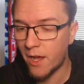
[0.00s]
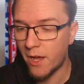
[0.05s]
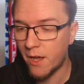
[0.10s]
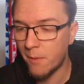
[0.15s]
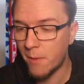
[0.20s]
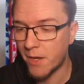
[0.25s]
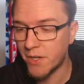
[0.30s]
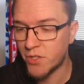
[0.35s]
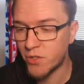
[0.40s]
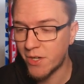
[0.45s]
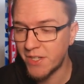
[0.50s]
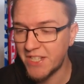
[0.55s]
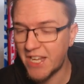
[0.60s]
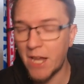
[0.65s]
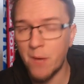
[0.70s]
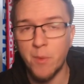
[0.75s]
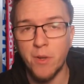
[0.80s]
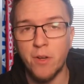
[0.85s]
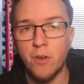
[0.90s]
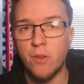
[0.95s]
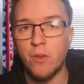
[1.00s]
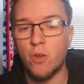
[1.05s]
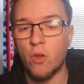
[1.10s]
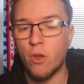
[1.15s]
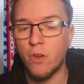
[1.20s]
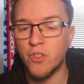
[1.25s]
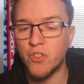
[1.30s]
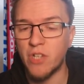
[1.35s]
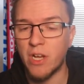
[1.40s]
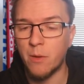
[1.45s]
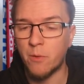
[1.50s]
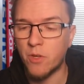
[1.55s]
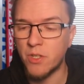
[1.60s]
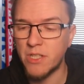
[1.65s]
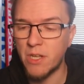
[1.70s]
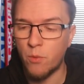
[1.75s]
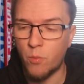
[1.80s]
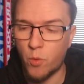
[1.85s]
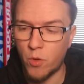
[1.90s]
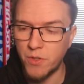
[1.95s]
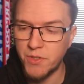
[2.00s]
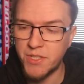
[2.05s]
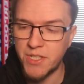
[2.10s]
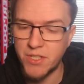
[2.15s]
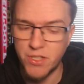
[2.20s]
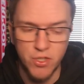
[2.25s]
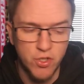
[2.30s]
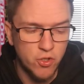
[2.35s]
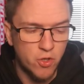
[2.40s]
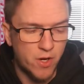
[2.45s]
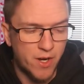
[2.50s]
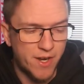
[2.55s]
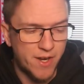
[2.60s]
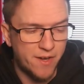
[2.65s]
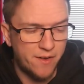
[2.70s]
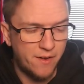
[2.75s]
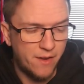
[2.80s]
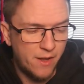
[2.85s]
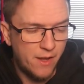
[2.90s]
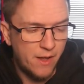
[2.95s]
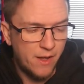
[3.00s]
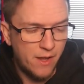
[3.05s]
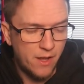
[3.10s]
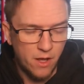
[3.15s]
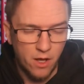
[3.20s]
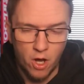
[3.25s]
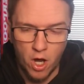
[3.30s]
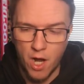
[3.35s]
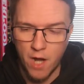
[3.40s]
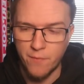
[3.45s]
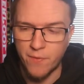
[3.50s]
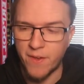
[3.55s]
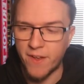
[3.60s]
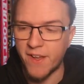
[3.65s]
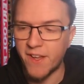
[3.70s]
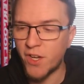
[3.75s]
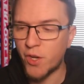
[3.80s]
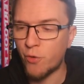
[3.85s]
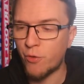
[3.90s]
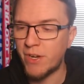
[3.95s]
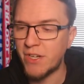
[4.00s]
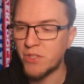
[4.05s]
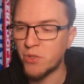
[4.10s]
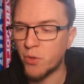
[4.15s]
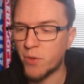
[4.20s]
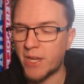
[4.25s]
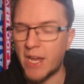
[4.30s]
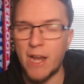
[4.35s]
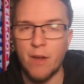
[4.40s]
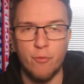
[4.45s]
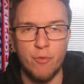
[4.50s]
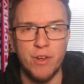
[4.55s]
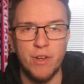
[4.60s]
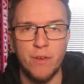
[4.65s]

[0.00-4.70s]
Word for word: Uh, I tried to get him on a new contract because I wanted to try and either increase or get